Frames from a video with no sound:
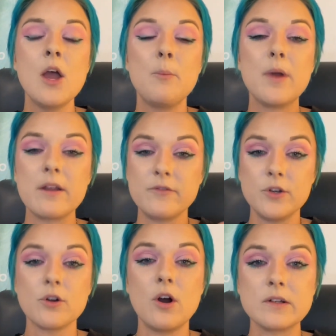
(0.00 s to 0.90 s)
But if
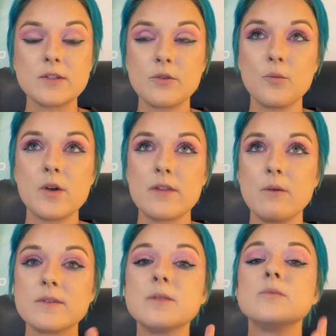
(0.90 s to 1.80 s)
you're also the one
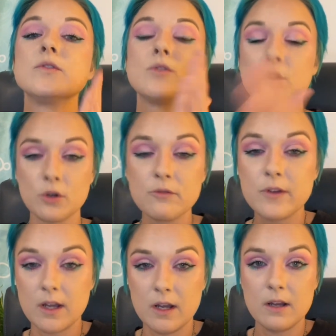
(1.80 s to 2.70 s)
that was
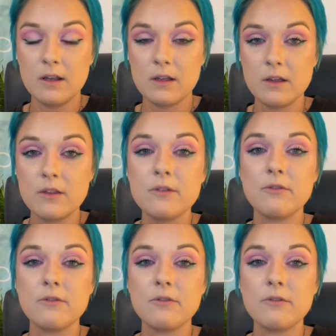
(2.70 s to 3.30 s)
observing the